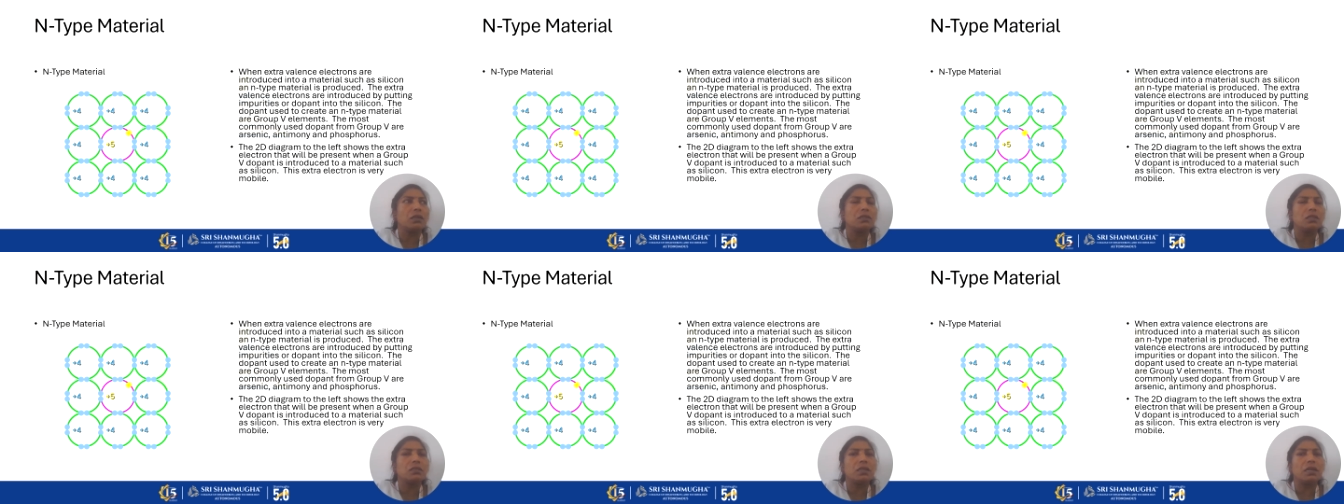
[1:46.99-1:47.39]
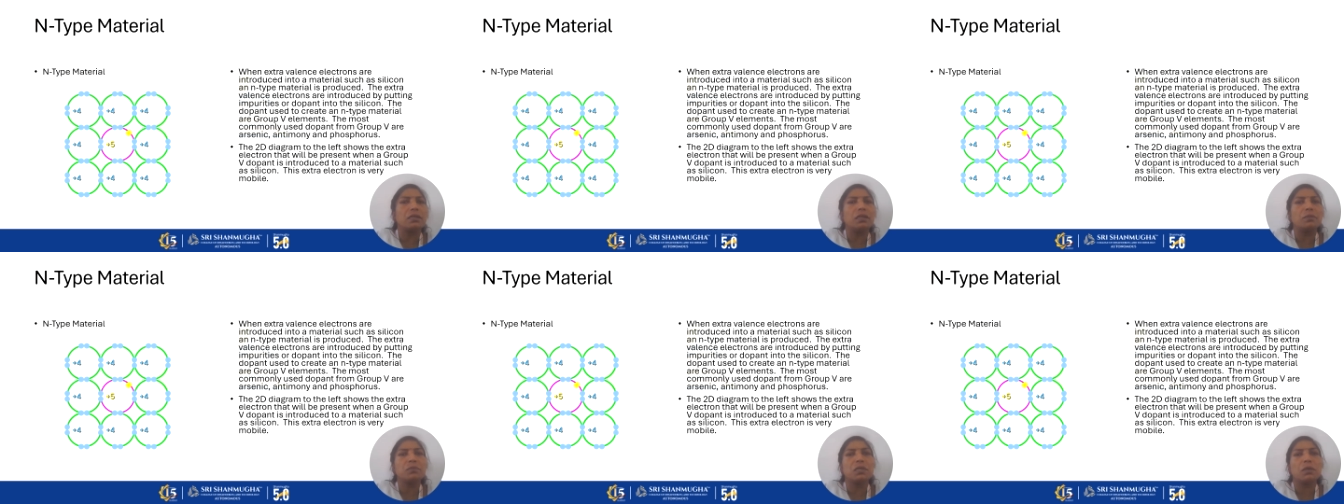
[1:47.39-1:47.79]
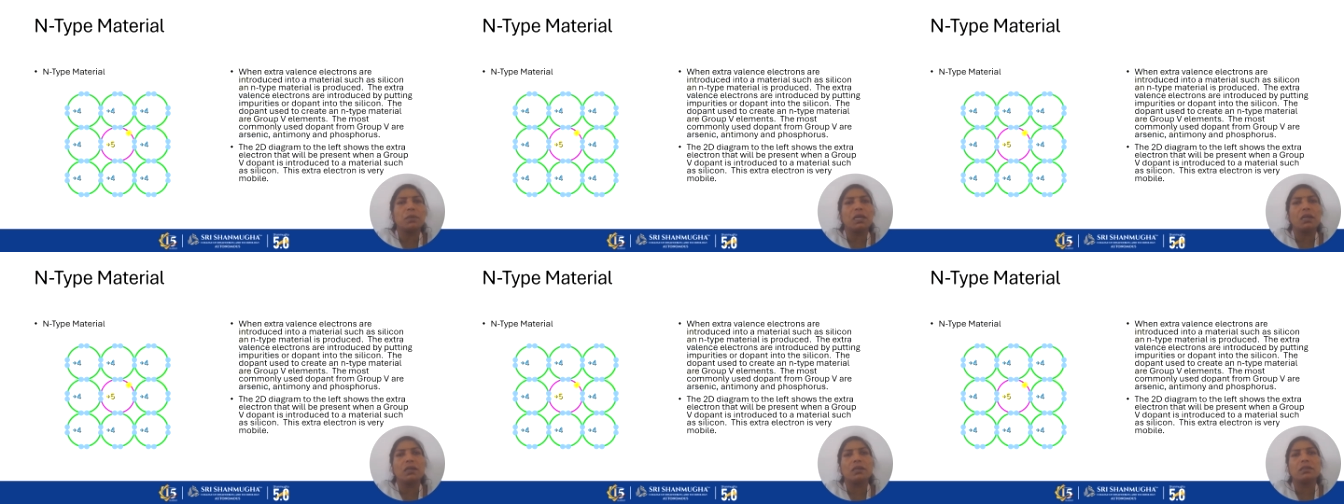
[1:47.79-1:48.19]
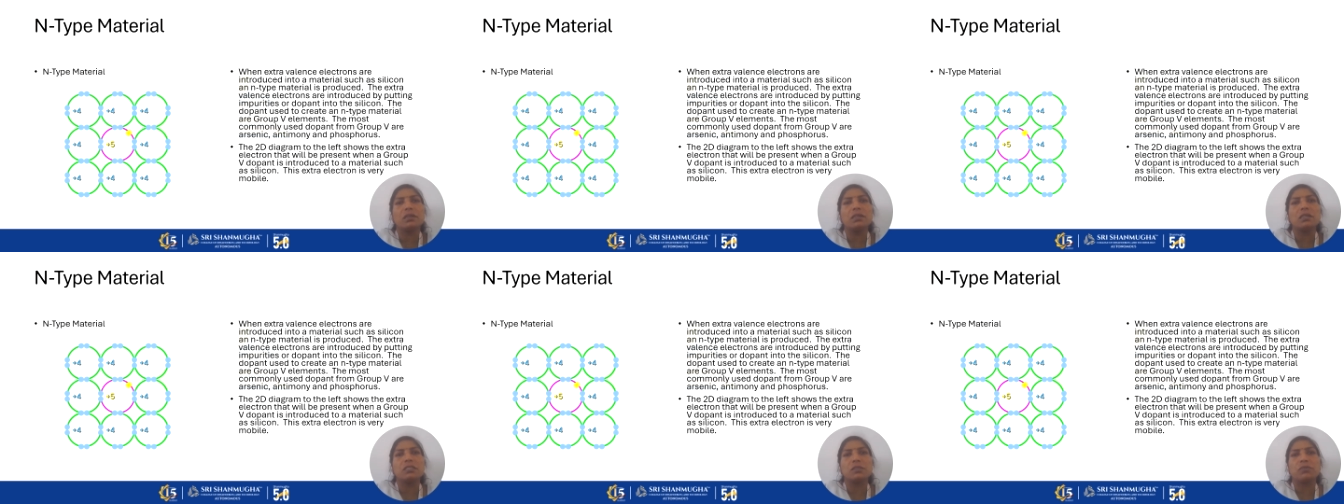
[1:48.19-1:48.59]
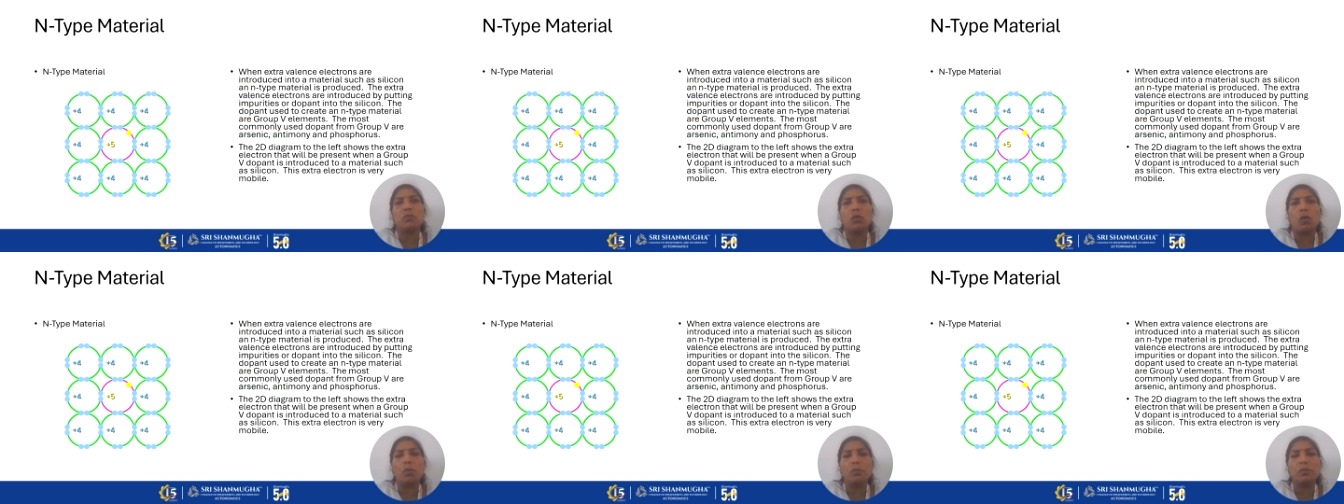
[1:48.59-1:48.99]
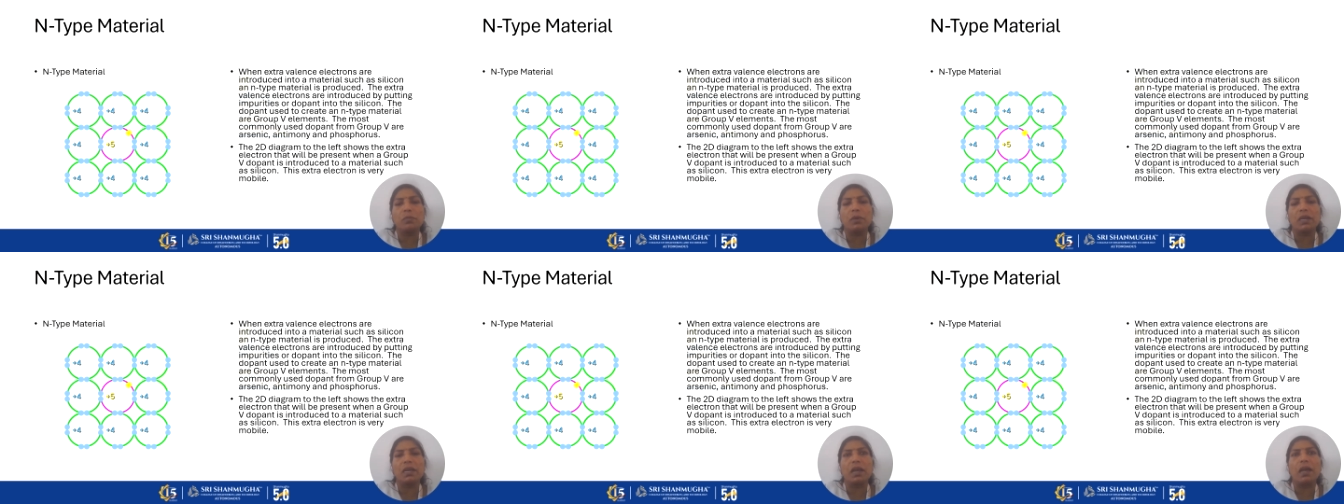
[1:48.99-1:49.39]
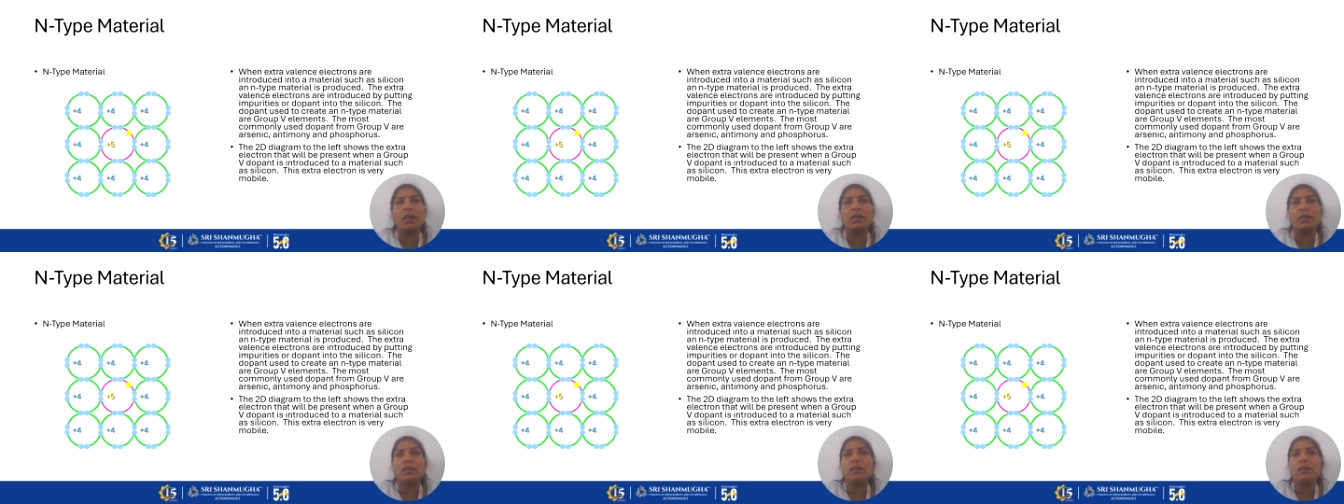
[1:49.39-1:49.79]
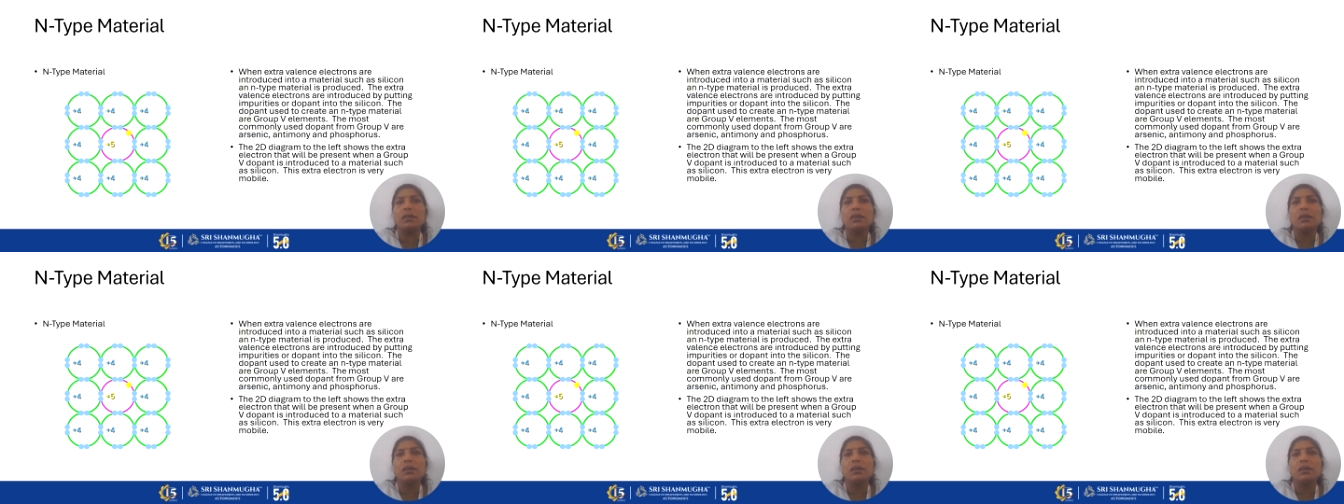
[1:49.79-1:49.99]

This N-type semiconductor is formed by adding